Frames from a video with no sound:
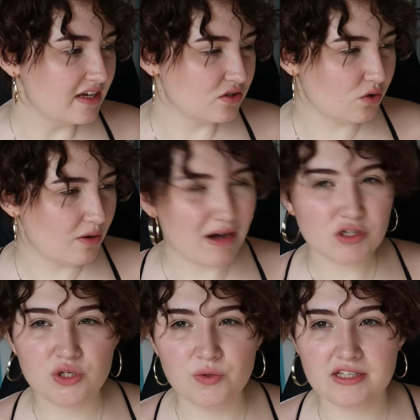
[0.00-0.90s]
So
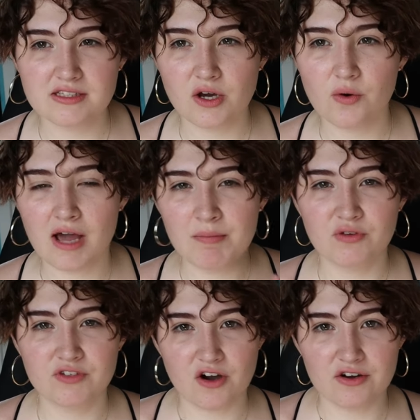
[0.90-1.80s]
about two weeks ago, I
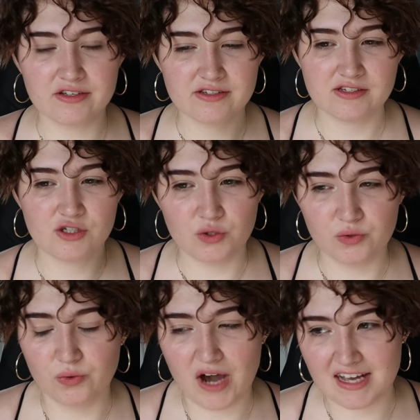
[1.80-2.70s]
moved Connors
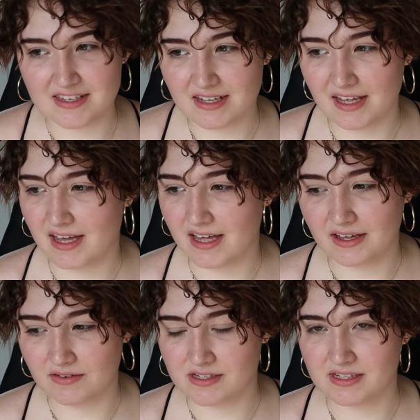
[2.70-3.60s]
to isolate
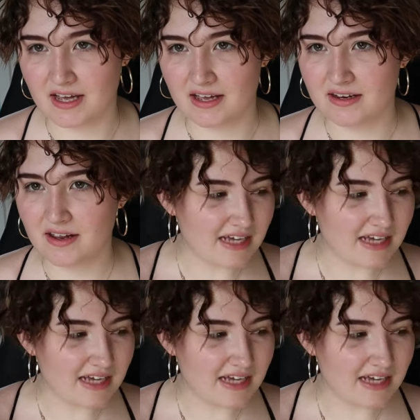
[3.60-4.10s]
here instead.